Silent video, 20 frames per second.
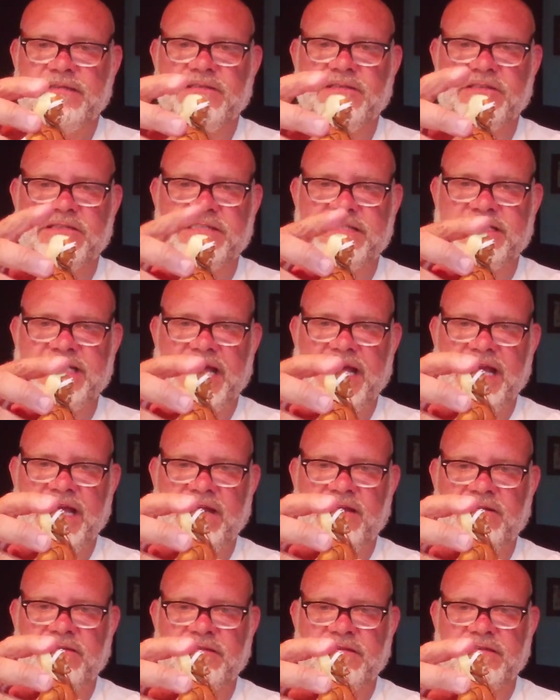looks
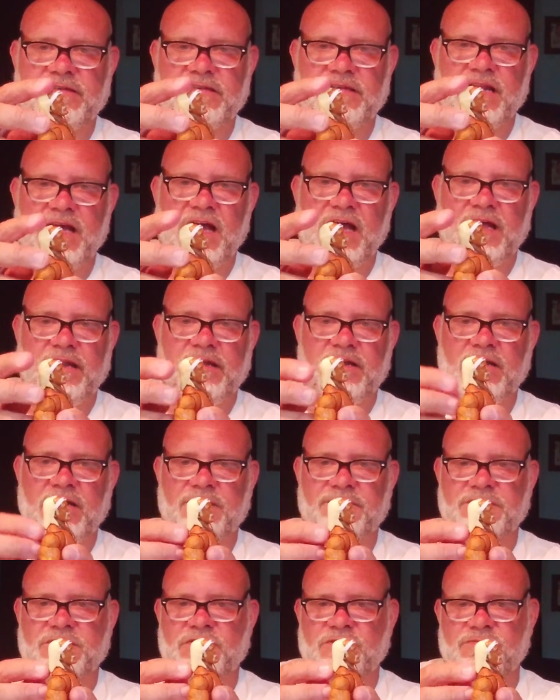down, not
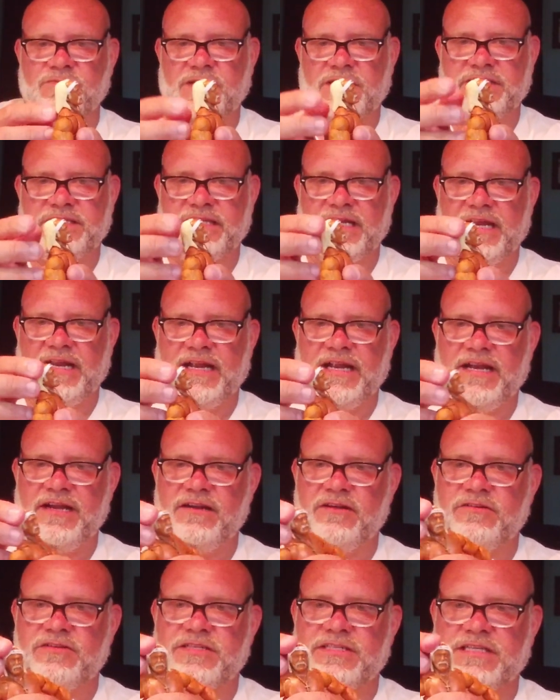up so much. That
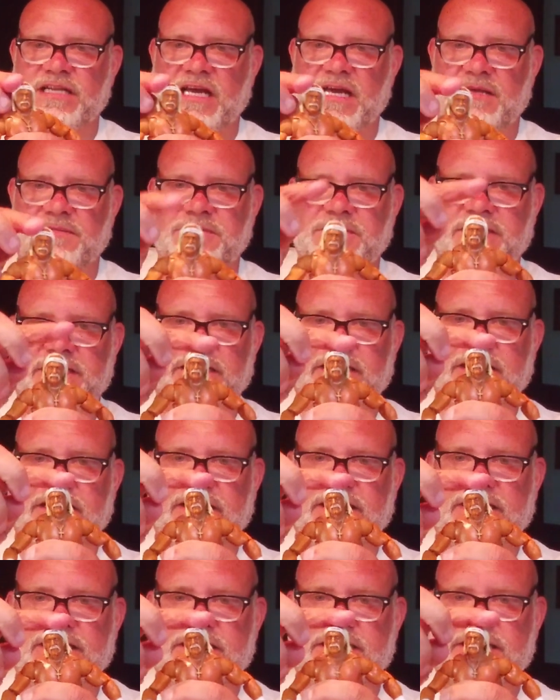hair stops it.
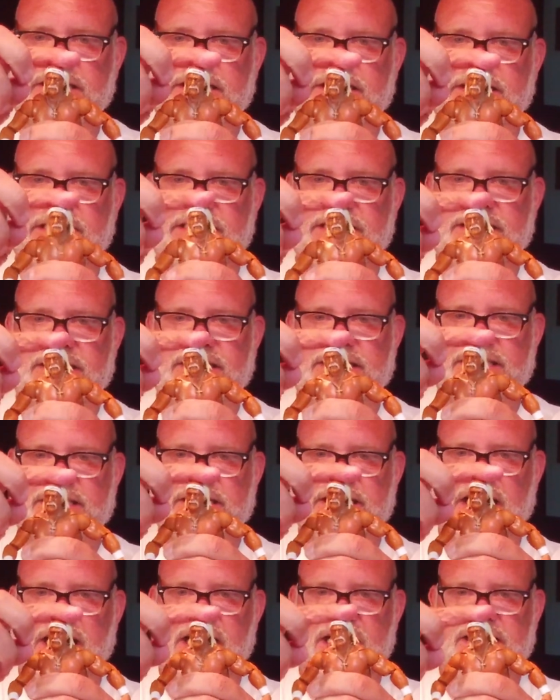It is
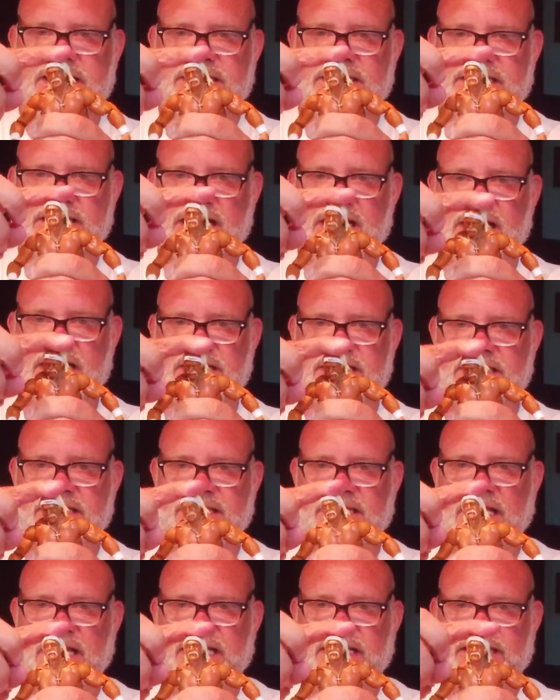side to side
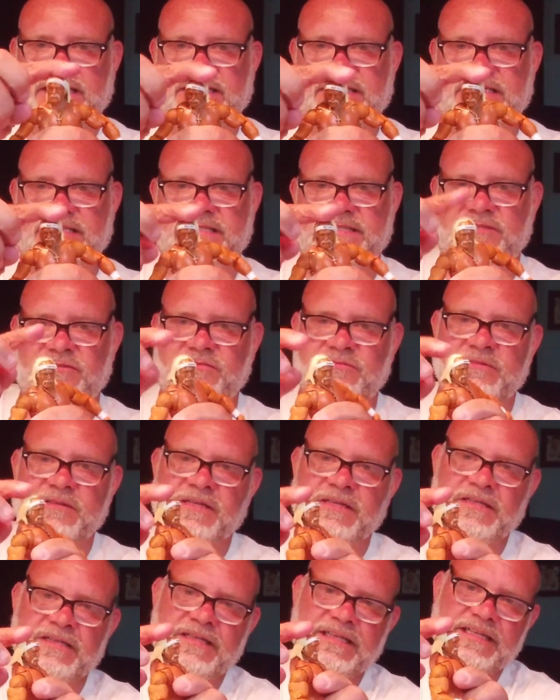slightly, so
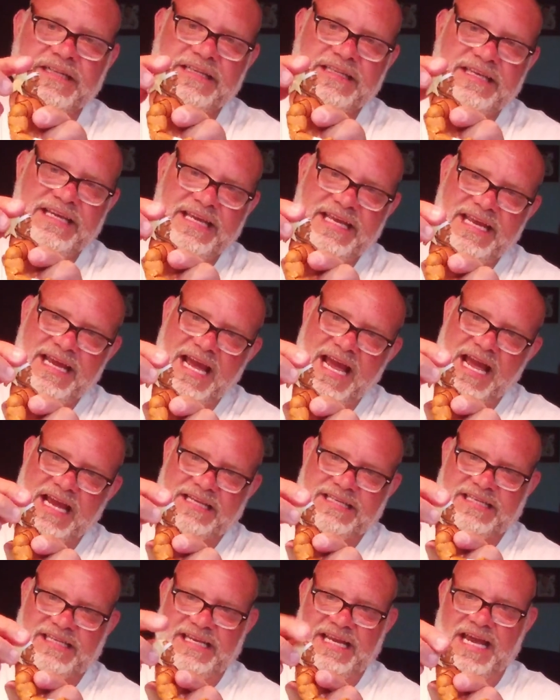he
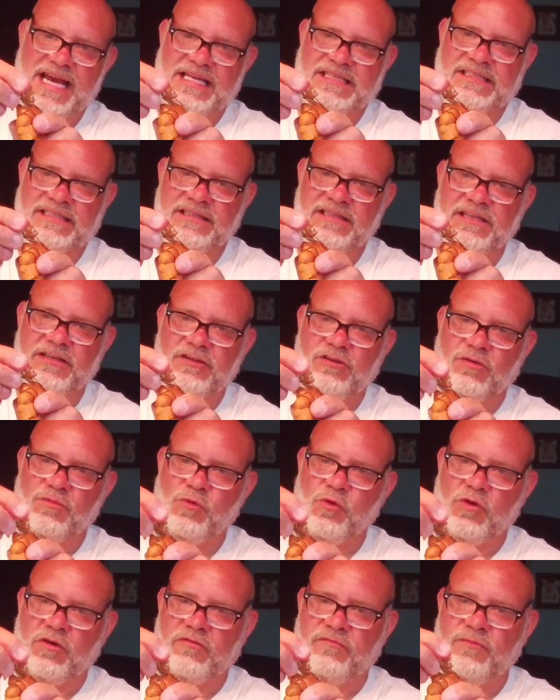actually has a little
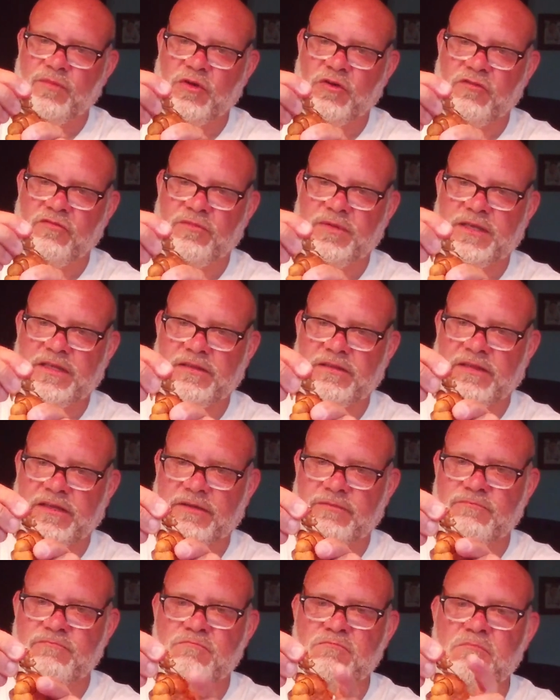more movement
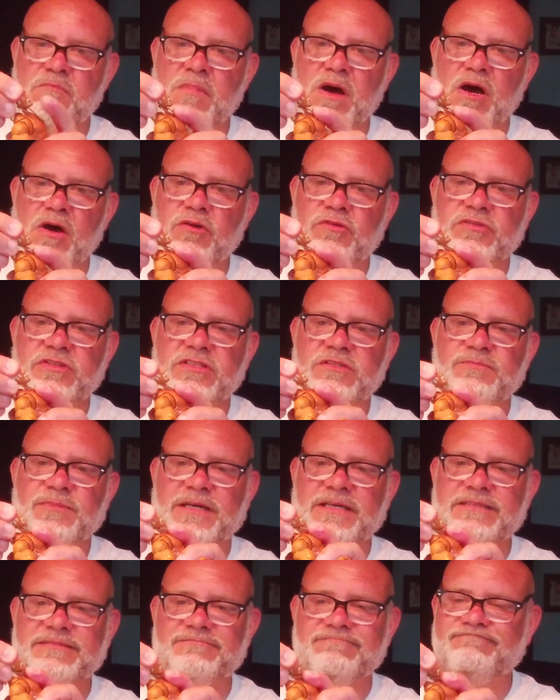than most,
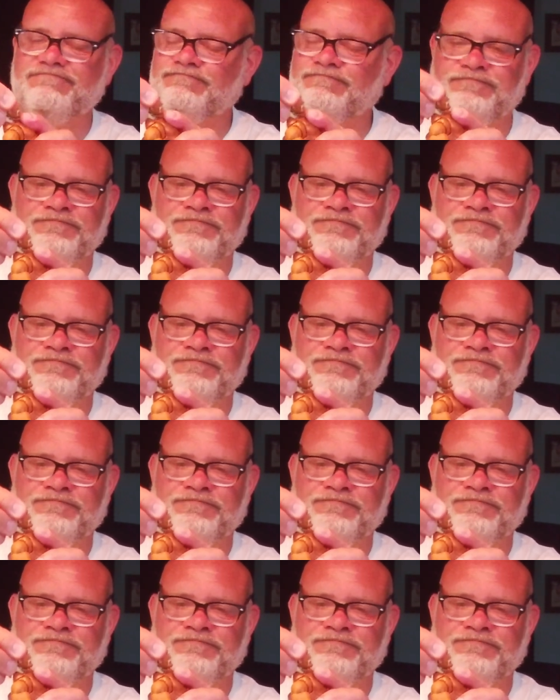but